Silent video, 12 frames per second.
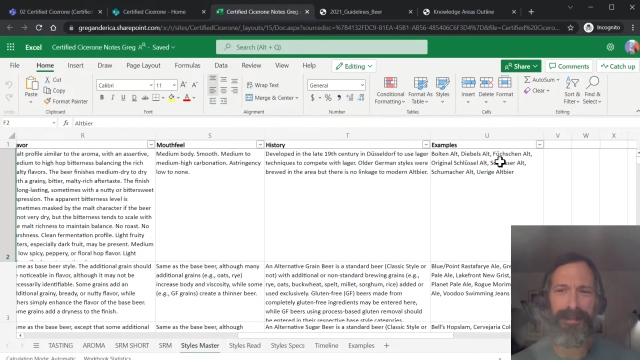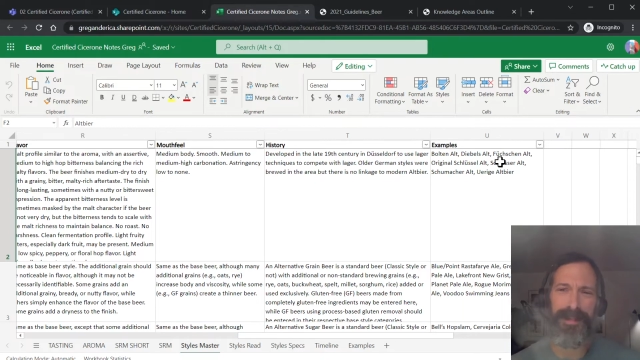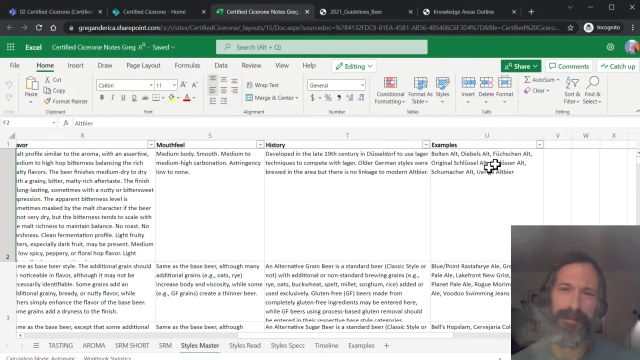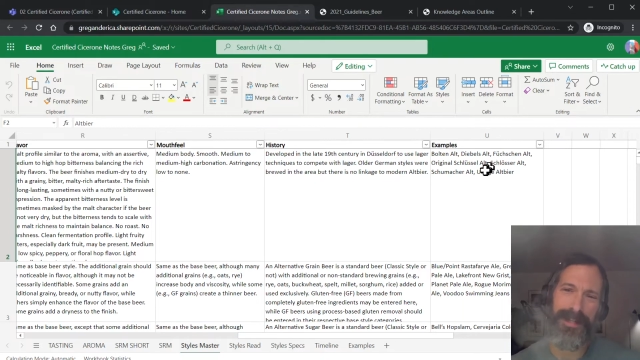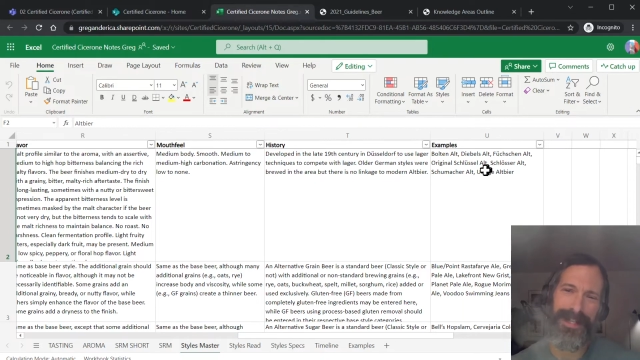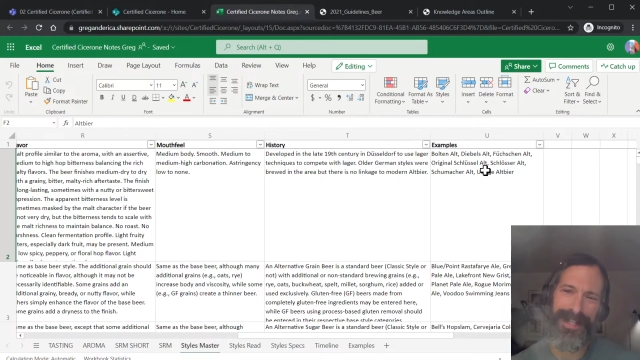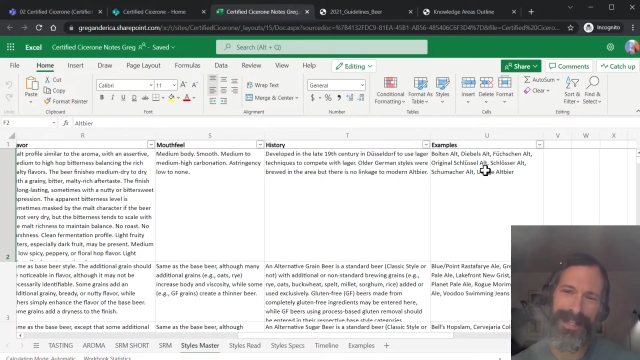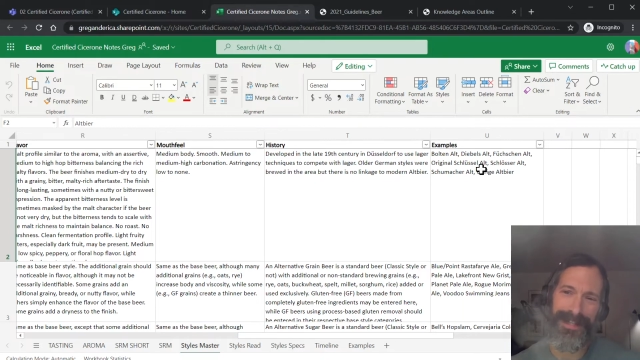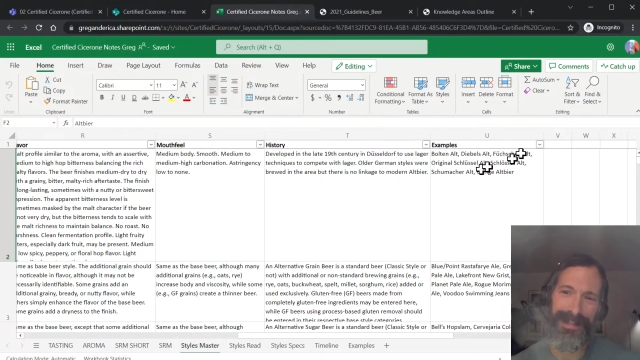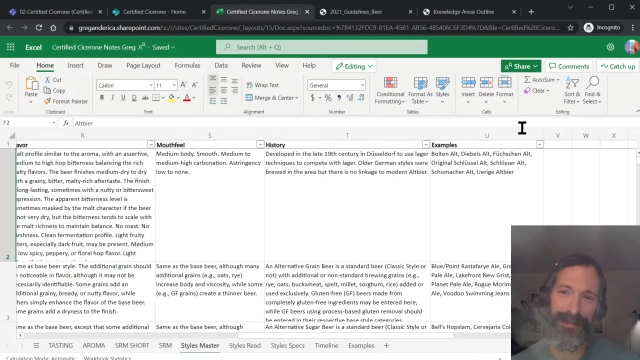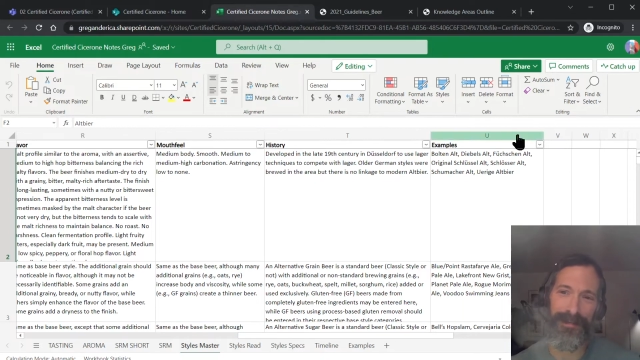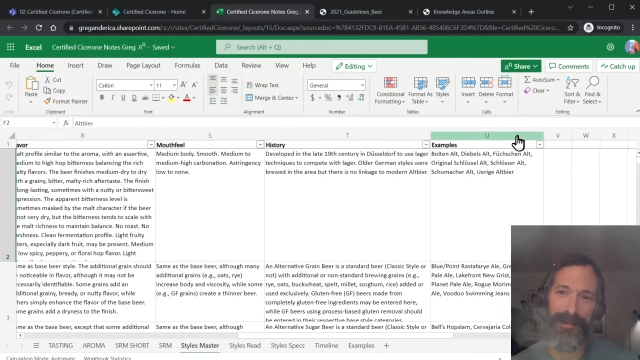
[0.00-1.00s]
I was like, but this
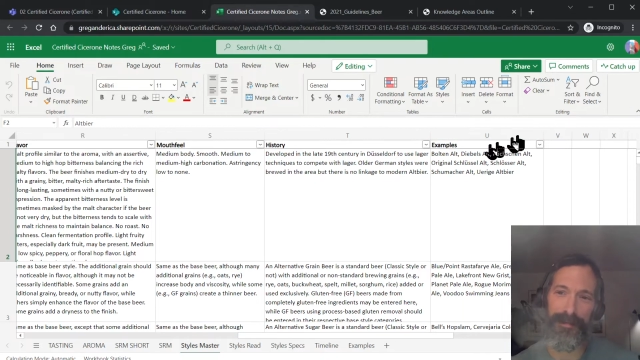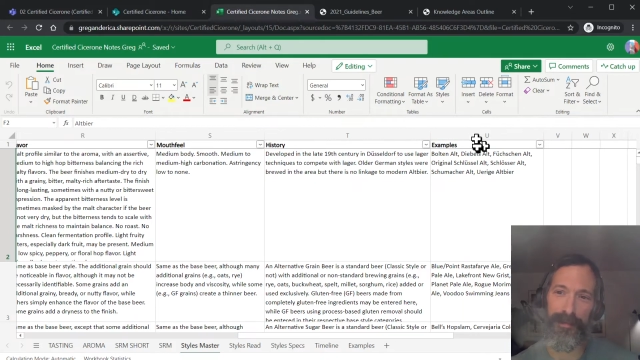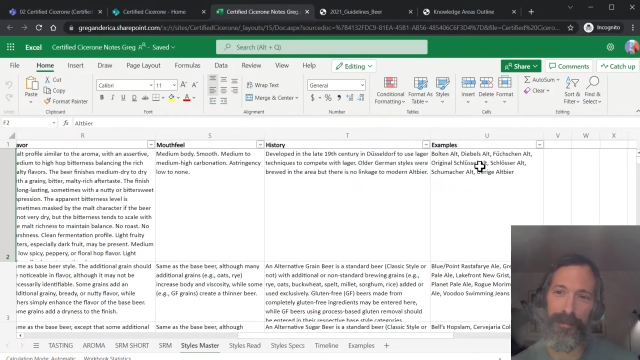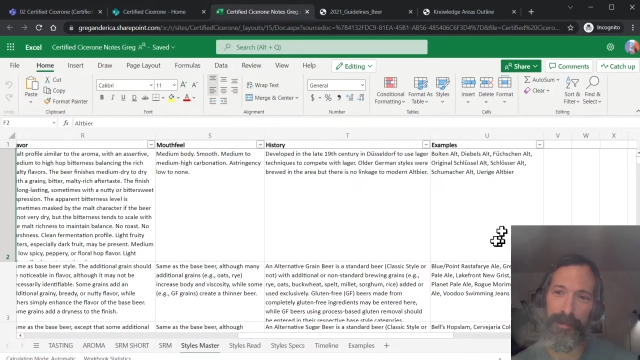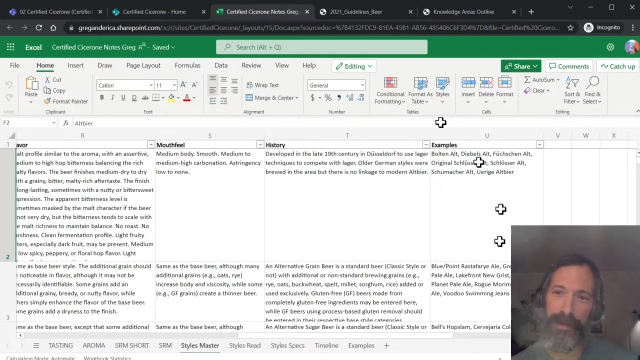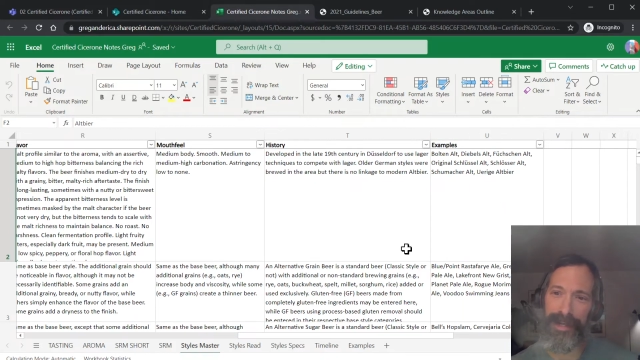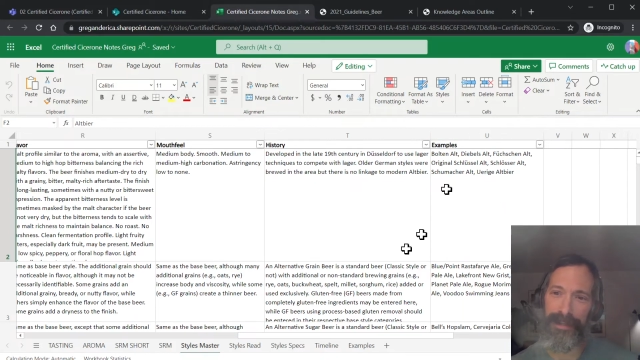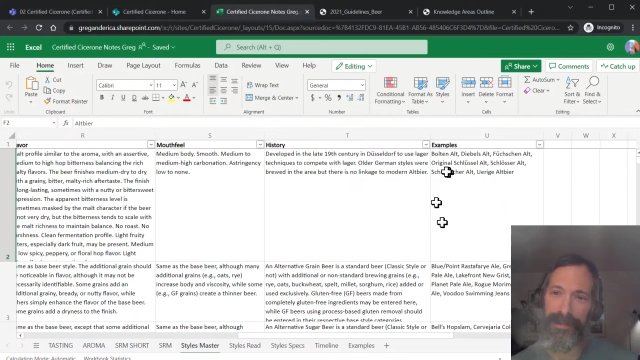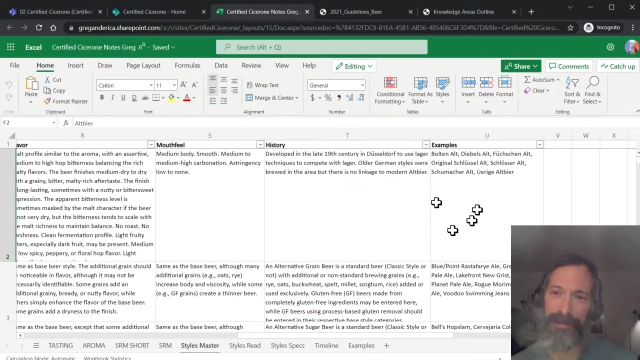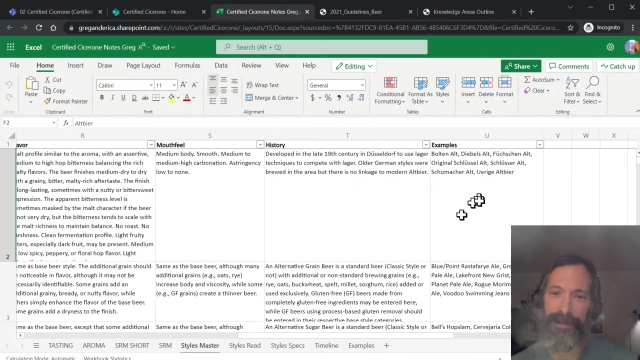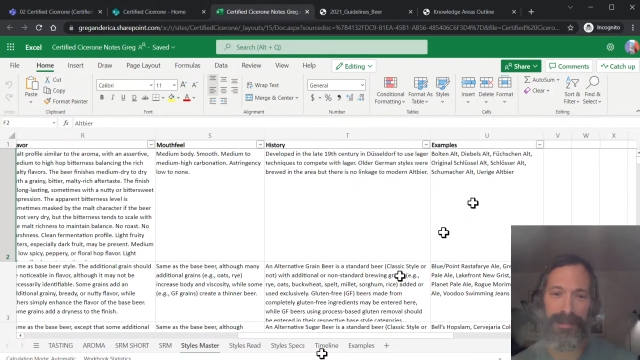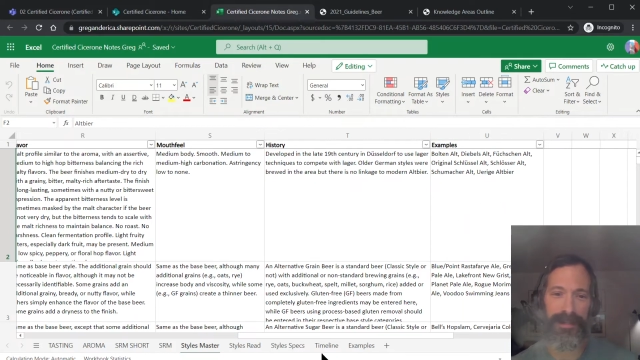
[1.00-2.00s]
isn't usable. What am I going to
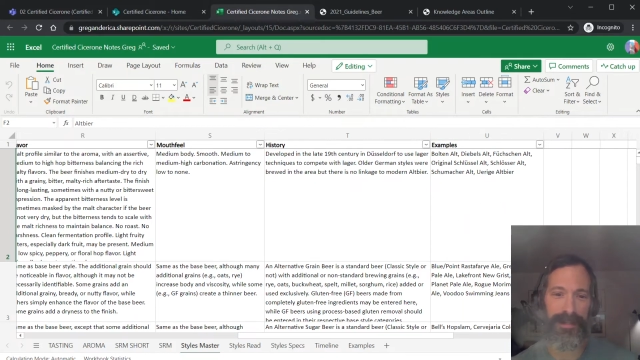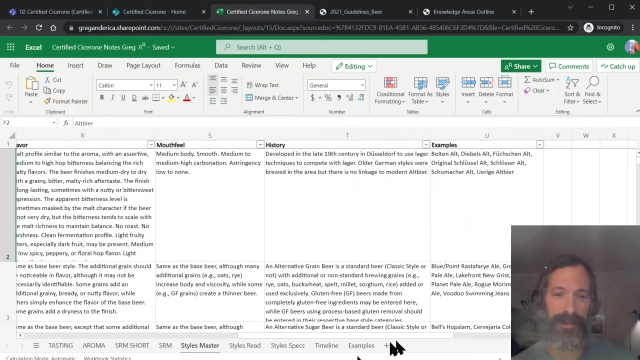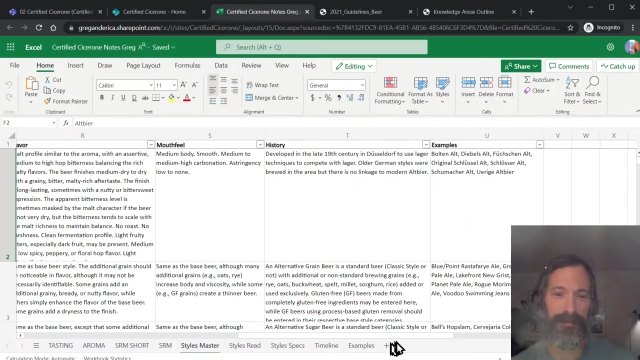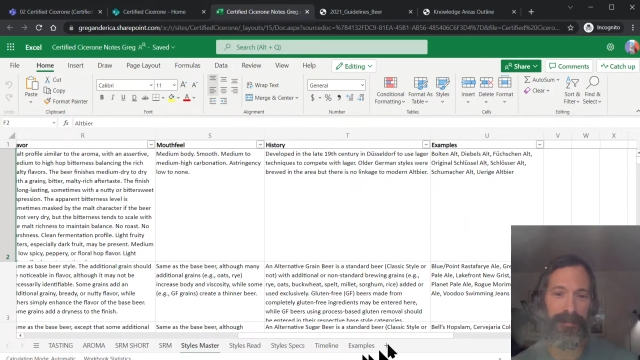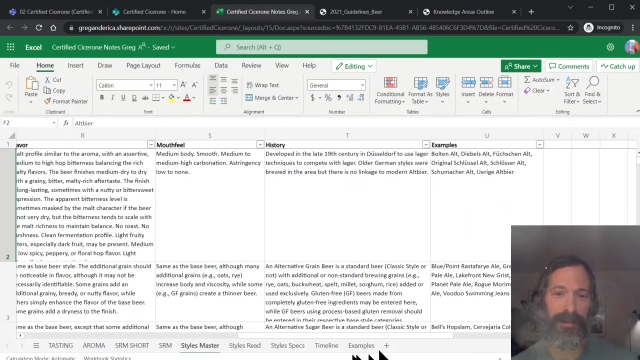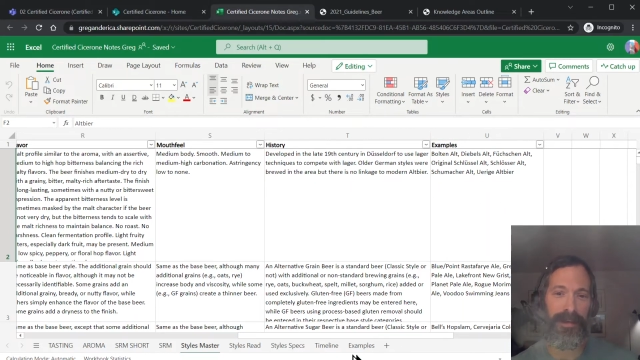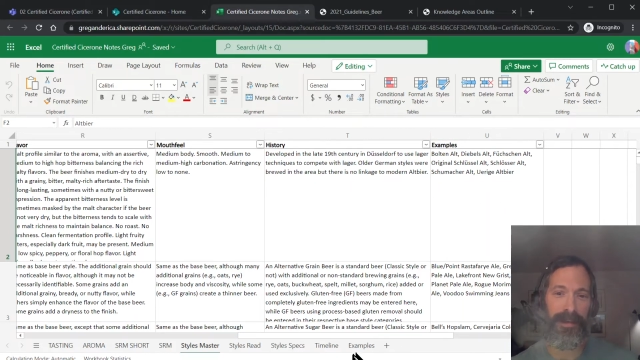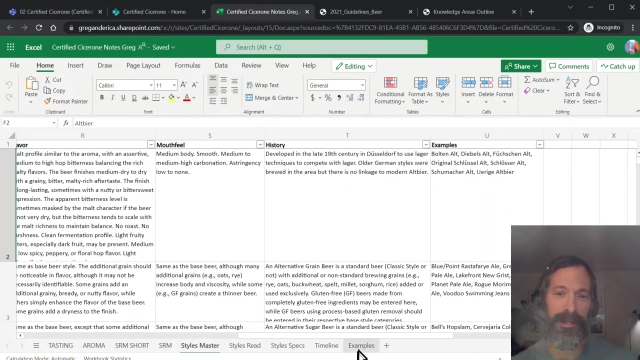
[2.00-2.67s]
do with this stuff?